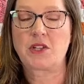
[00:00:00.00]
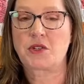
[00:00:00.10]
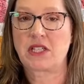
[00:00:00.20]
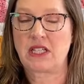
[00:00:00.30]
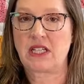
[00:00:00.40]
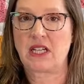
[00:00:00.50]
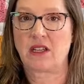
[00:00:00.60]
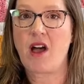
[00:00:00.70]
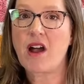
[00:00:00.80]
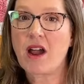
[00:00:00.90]
interested in
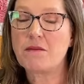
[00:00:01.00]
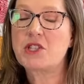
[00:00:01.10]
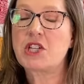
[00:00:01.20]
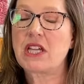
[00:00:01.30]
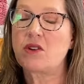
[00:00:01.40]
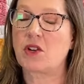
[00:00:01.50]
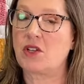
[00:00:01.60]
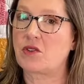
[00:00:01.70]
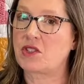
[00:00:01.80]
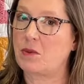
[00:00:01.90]
a long arm machine, or you
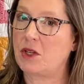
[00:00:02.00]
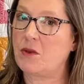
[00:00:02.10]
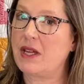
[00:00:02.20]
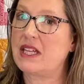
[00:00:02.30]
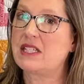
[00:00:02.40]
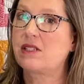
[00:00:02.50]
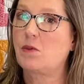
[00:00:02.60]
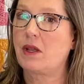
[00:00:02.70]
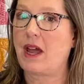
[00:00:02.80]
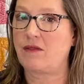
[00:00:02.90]
know someone who is,
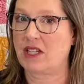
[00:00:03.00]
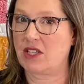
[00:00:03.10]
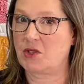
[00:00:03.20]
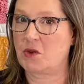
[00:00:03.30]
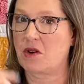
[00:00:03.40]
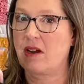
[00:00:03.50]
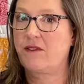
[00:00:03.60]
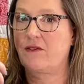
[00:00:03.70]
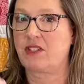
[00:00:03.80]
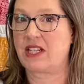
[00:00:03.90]
we'd have to get your order
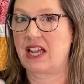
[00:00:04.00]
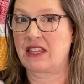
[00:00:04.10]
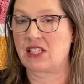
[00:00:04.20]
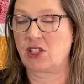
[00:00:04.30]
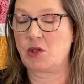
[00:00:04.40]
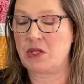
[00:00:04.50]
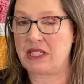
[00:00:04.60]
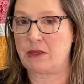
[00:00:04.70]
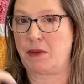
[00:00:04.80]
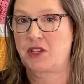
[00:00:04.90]
in to get this
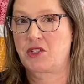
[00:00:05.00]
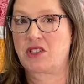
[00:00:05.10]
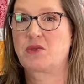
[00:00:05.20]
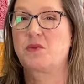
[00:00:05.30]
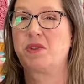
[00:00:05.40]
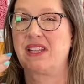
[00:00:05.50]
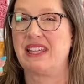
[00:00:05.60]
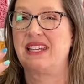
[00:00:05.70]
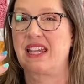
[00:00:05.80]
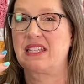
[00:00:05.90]
Lucy special. It's a really
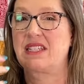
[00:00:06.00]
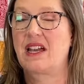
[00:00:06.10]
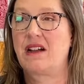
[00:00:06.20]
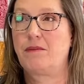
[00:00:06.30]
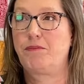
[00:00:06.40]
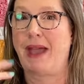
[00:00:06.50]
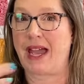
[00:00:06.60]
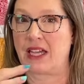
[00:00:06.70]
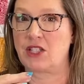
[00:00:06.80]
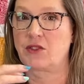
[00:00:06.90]
nice um,
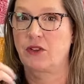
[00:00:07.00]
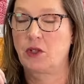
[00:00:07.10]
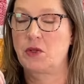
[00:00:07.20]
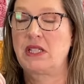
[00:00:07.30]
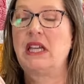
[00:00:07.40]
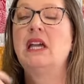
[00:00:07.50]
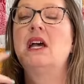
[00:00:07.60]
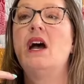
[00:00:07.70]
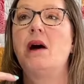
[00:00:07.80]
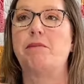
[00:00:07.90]
package for Lucy
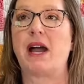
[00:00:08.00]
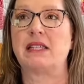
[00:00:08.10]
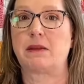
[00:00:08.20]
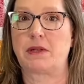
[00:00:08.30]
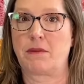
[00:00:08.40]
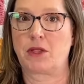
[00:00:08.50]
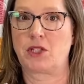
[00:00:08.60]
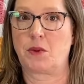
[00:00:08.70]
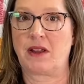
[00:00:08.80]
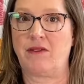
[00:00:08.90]
by September the
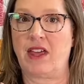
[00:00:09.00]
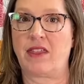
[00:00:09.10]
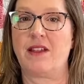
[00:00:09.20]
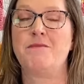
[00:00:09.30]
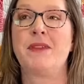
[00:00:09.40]
twenty-fifth.